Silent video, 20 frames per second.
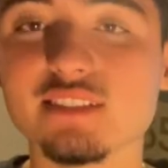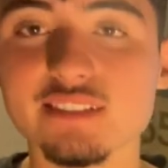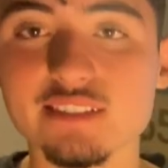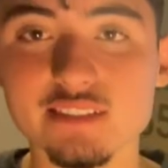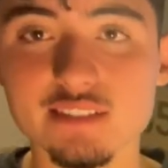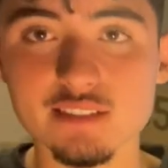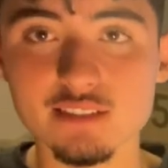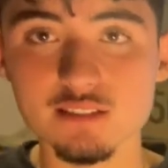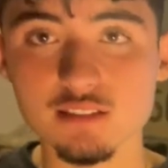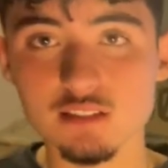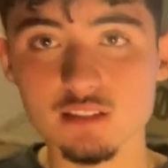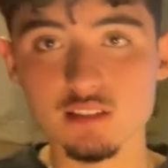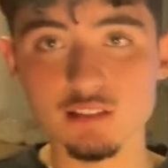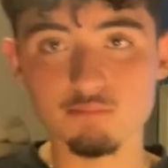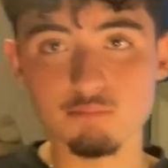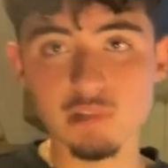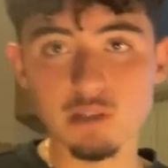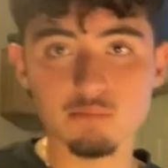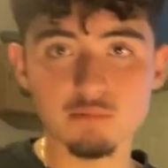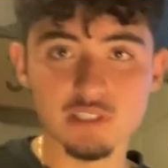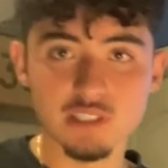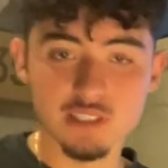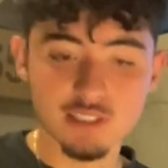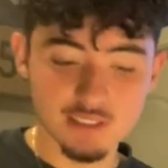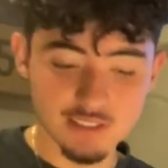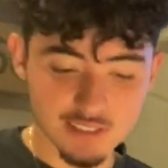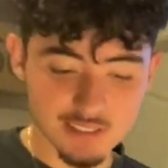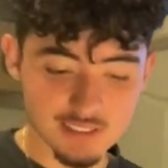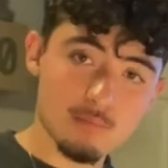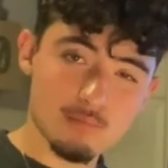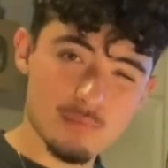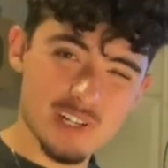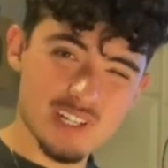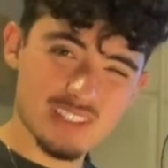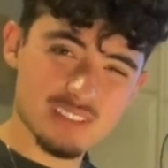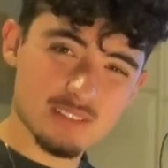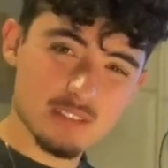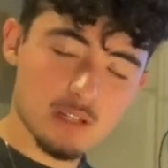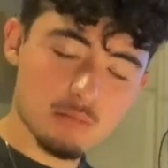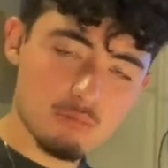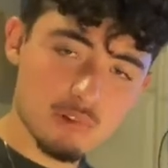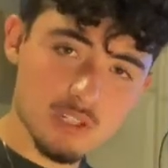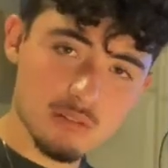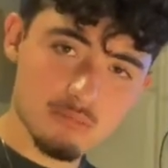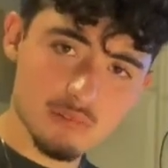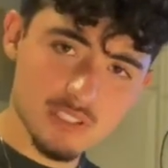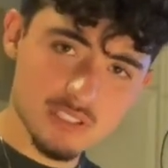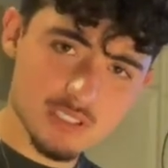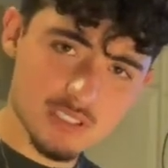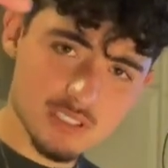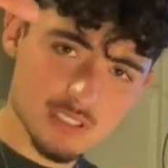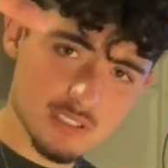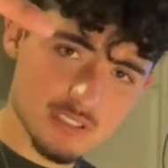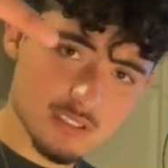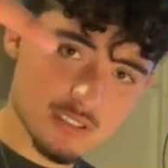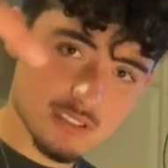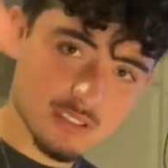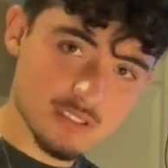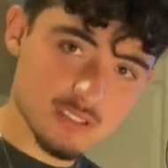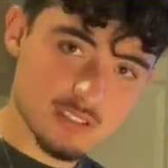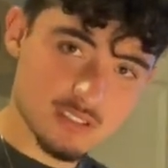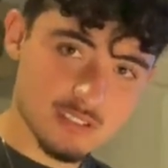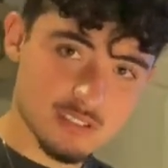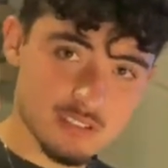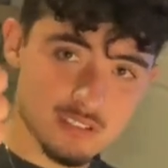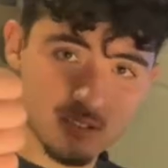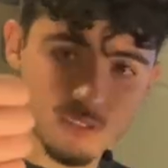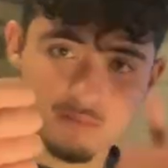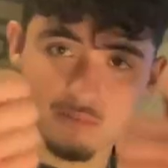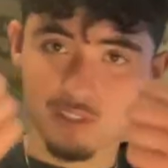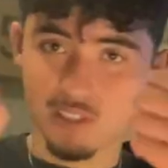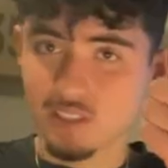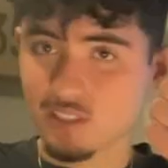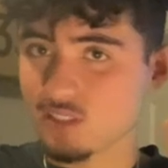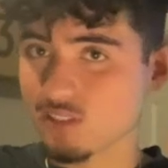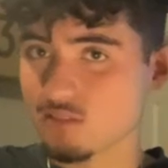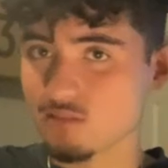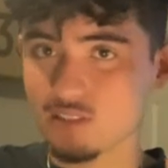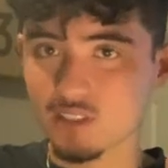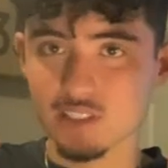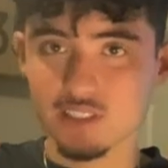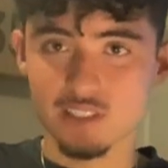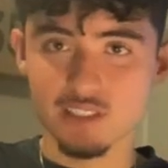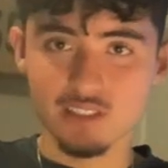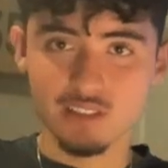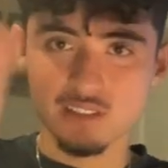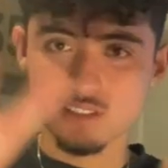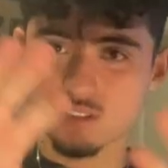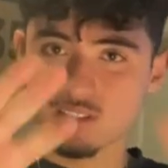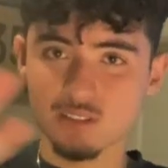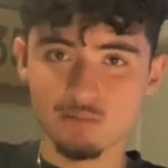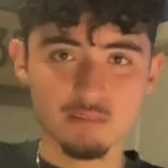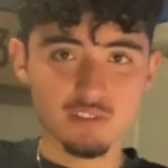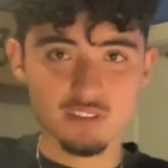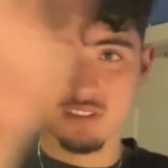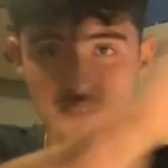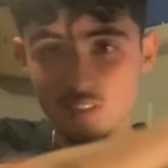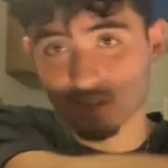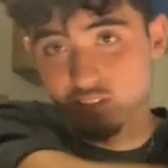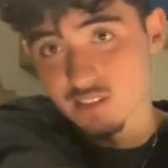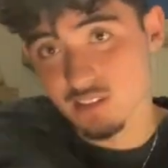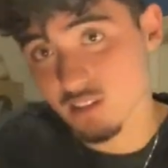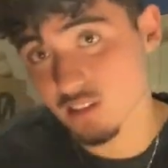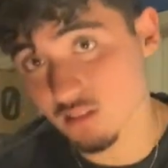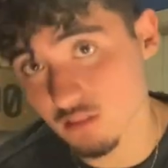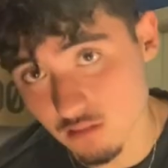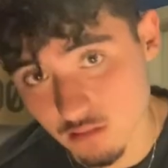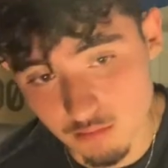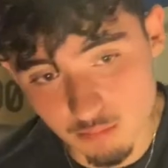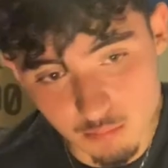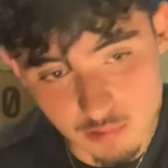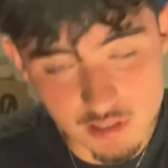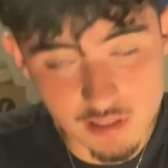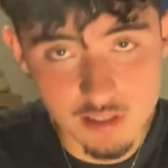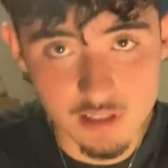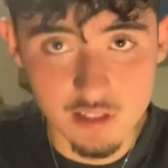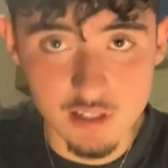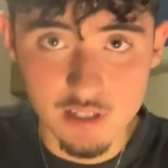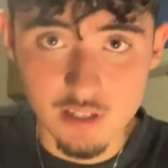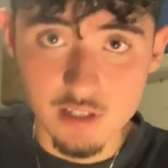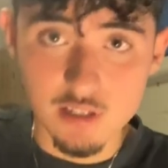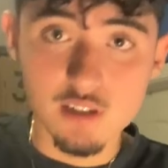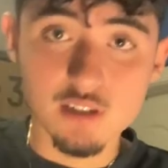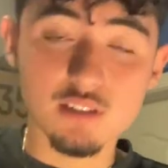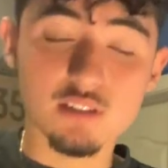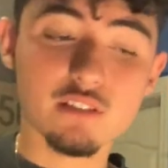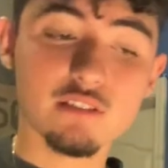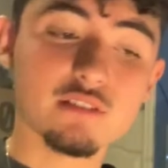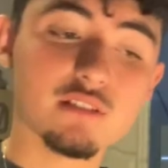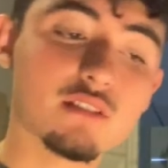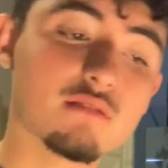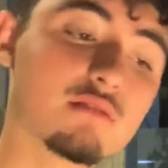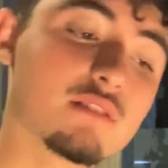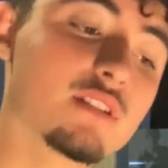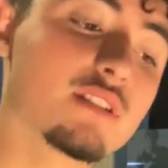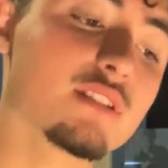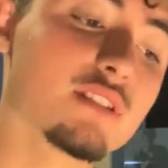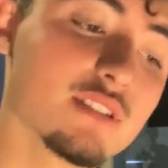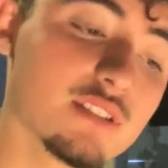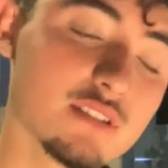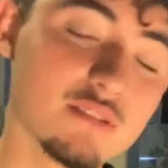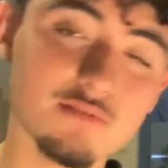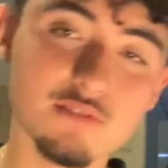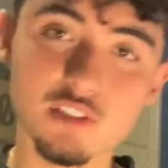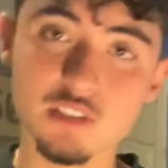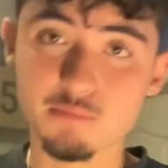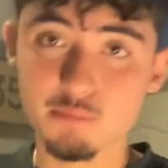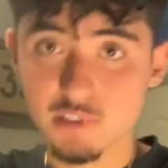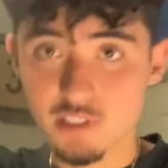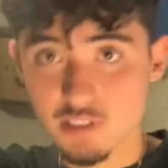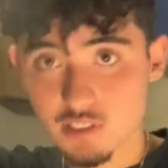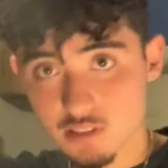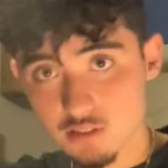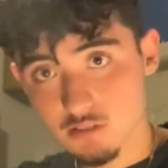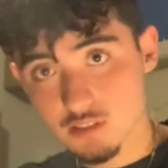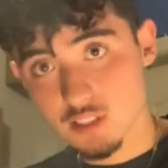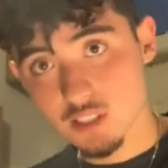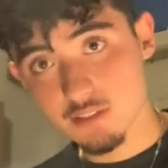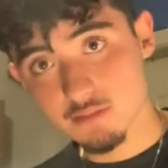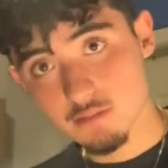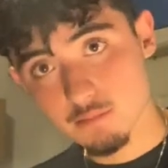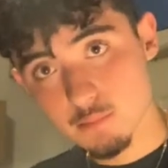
need it. It's a memory. But I'll put a picture right here somewhere on the screen, I don't know, but I'll show y'all what it is. First pair of shoes I ever